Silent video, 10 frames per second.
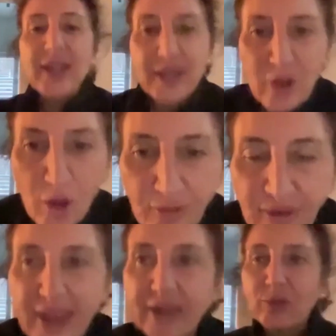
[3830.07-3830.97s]
need
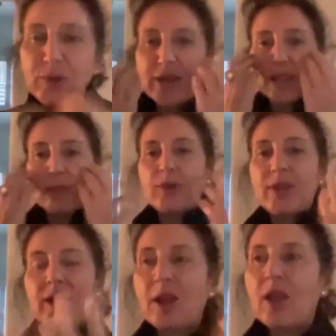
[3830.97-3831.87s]
contact.
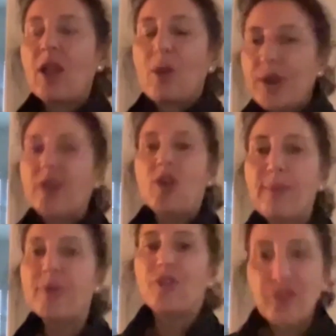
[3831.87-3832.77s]
We're
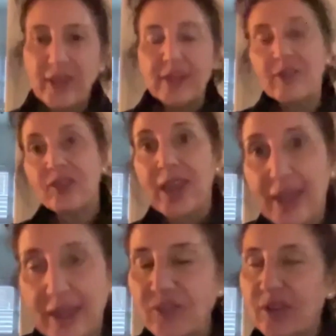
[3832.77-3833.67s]
not machines
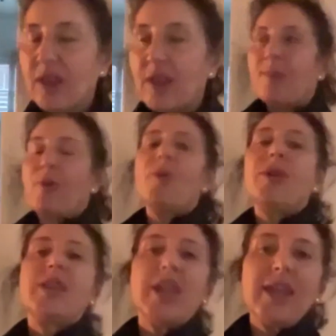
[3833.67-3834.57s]
yet, but
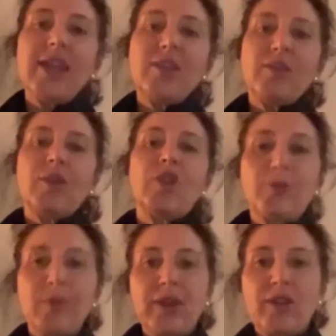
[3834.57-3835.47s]
we need
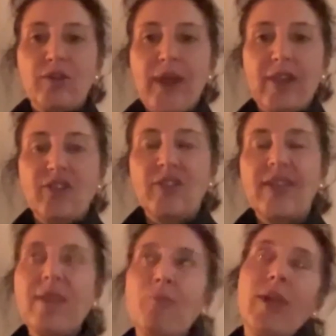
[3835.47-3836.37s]
human
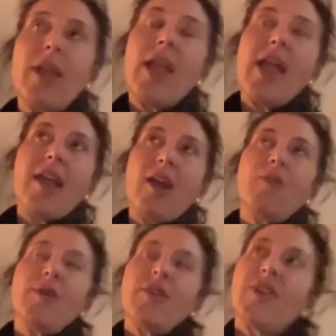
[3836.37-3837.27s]
interactions. And
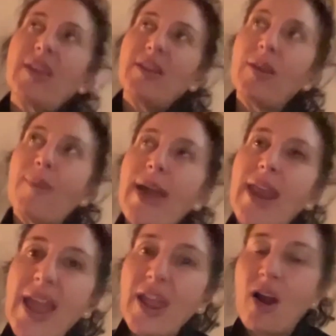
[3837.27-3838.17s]
I always say
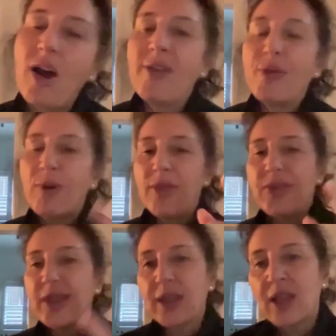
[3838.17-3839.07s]
about AI, the
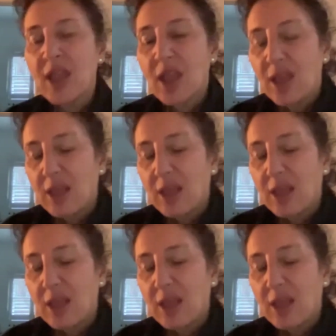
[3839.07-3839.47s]
one thing